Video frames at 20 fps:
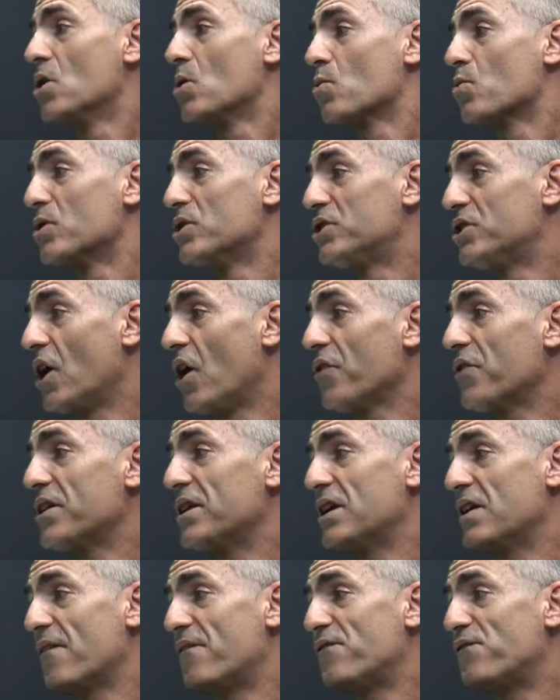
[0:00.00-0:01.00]
resulted
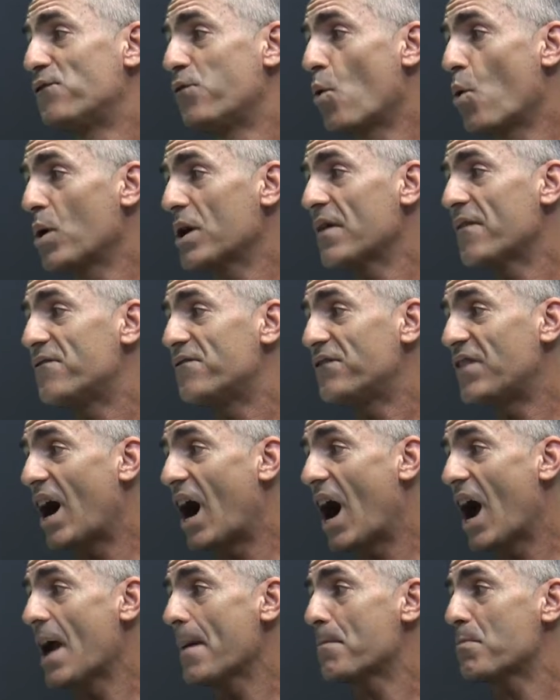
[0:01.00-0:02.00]
in a
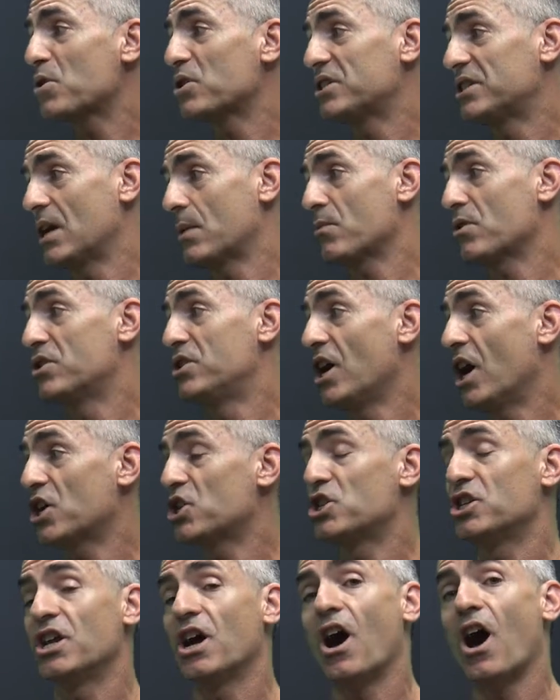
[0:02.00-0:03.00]
45%
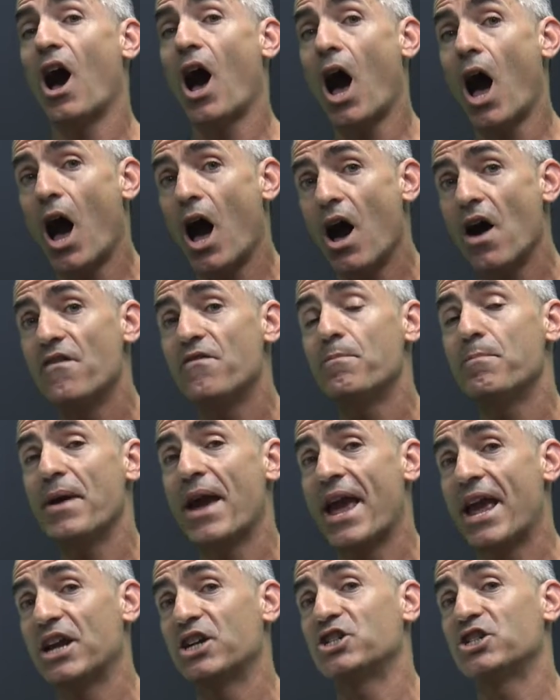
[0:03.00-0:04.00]
reduction of
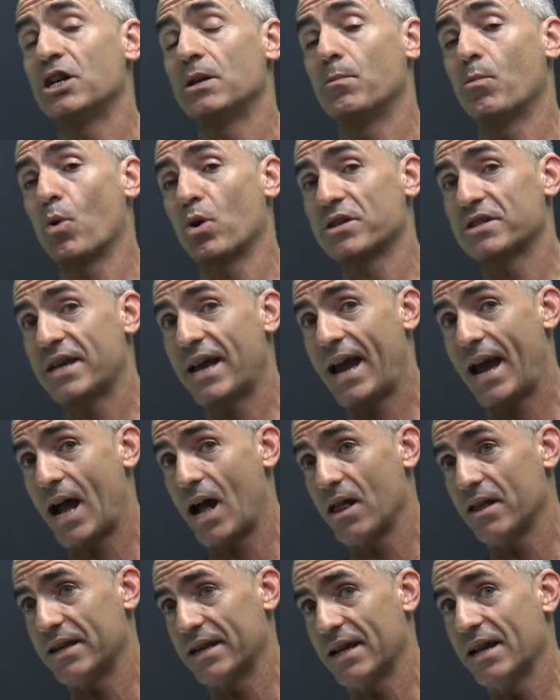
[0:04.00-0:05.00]
patient
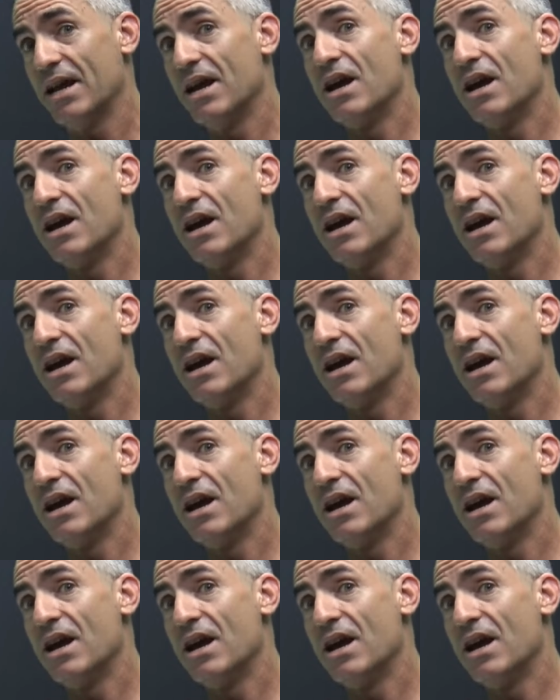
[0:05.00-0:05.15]
mortality.